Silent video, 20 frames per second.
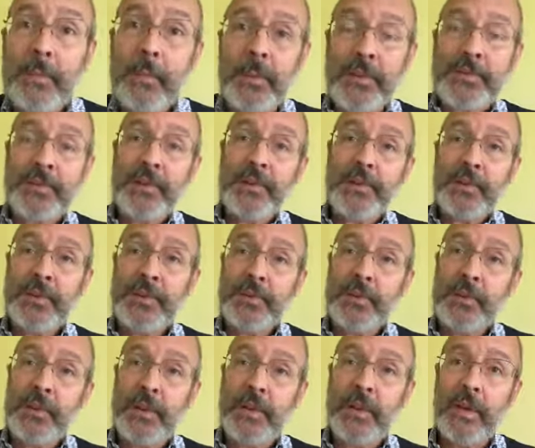
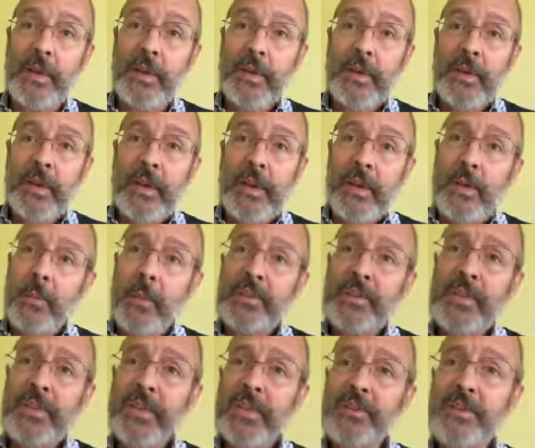misunderstood. We
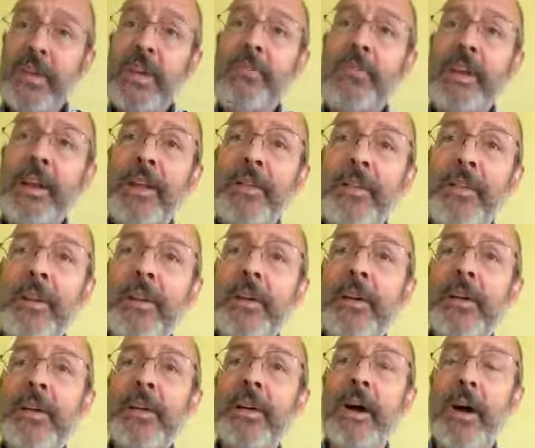see this even in the
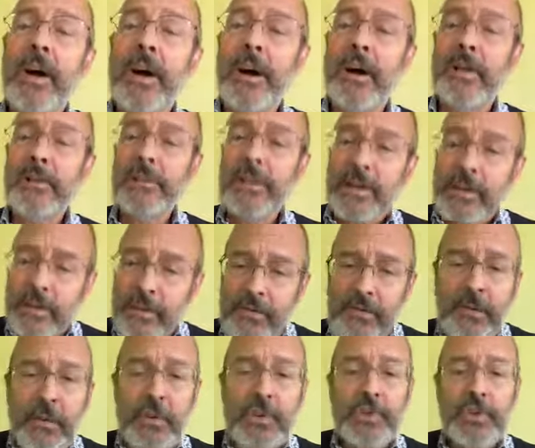letter of
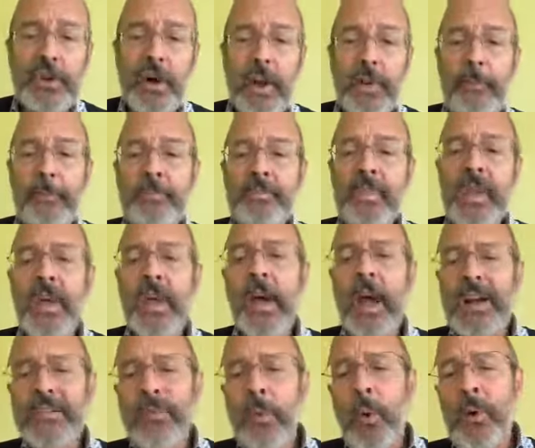1 John.
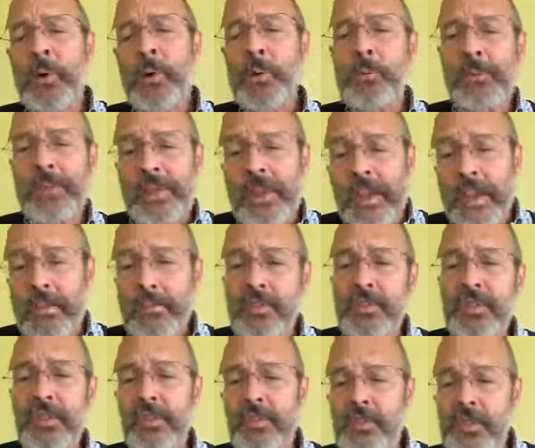Everyone who
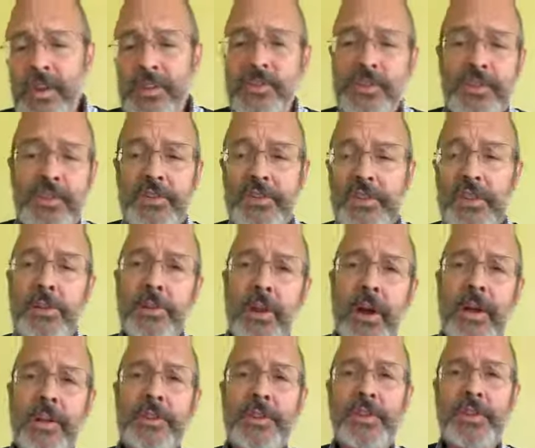believes Jesus is the
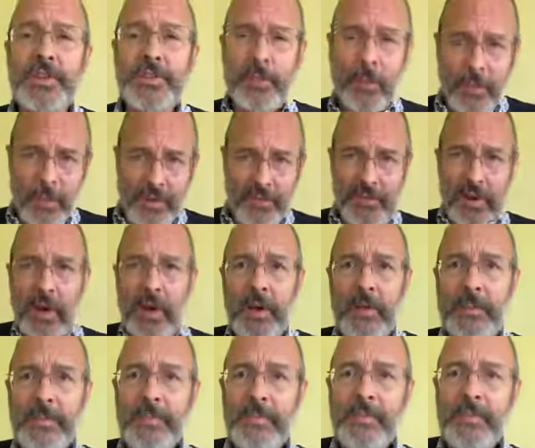Christ is born of God.
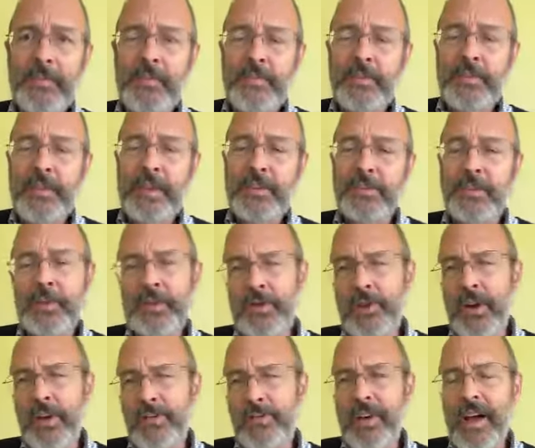That's 1
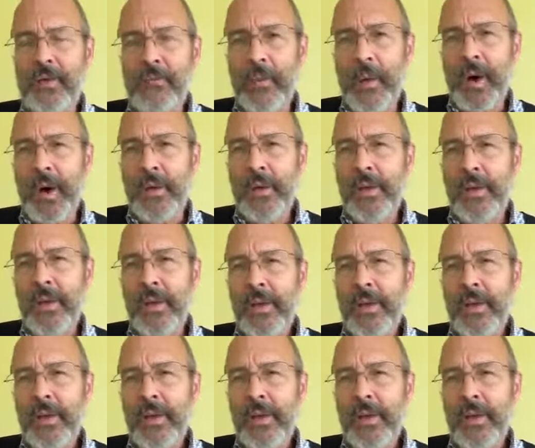John 5:1.